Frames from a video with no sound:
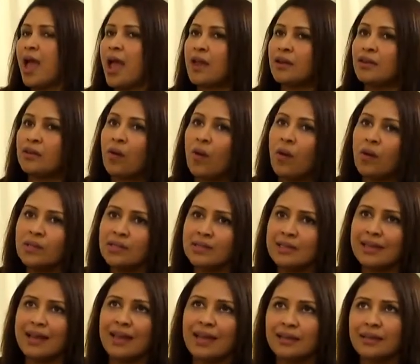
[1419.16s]
And
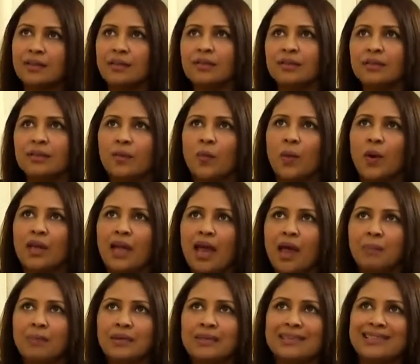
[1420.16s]
also like, what
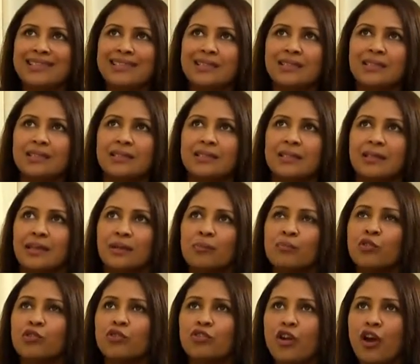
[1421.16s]
happens is
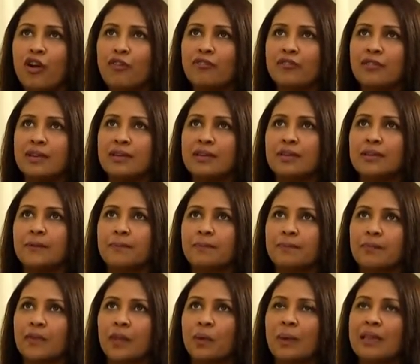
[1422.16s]
more often
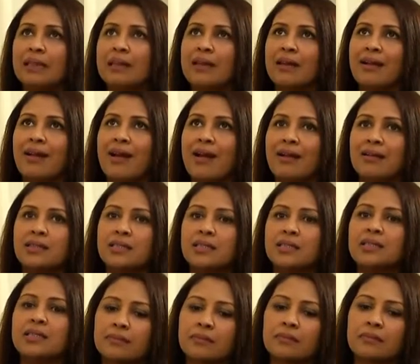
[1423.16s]
when they can't
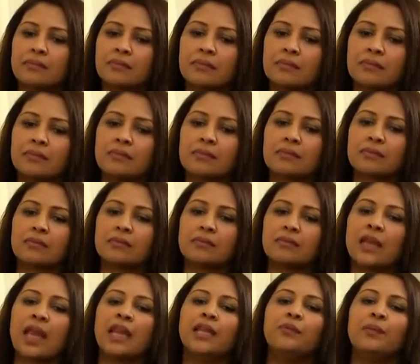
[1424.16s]

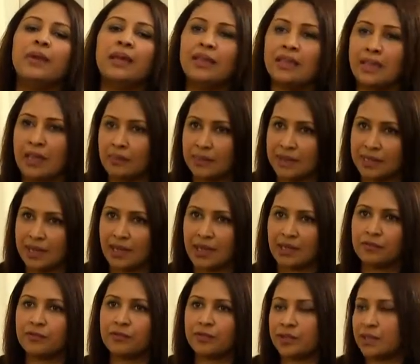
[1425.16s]
elevate
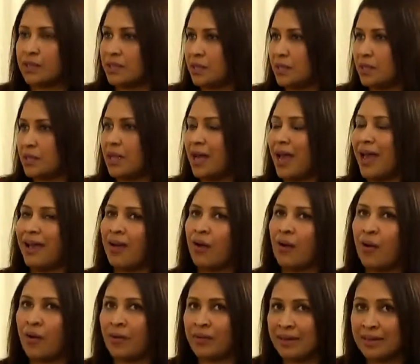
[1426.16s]
themselves
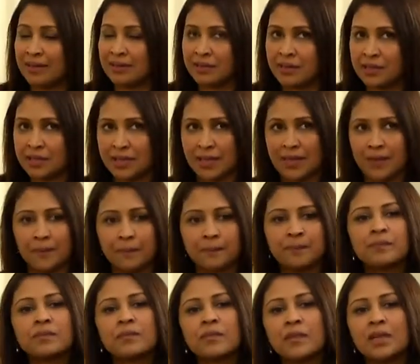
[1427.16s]
or else
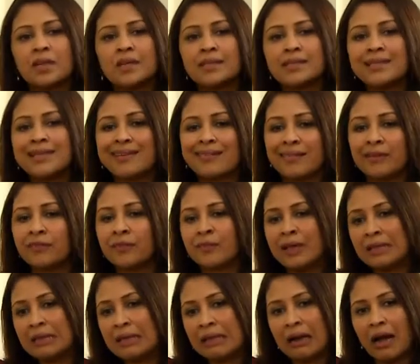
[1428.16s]
so
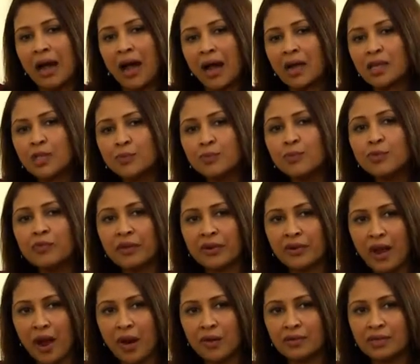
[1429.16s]
when they can't move
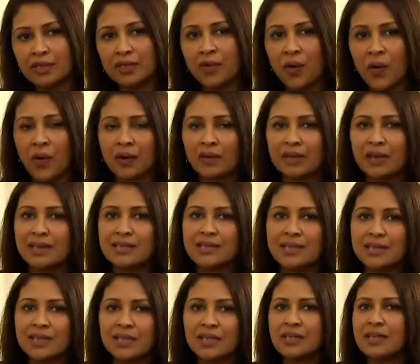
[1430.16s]
around in the
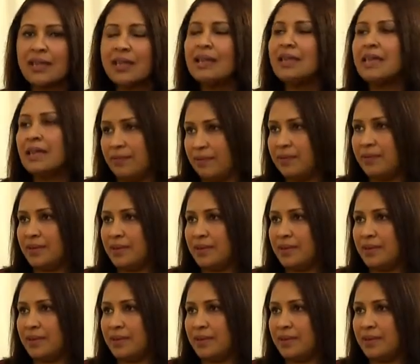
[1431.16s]
organization, they leave.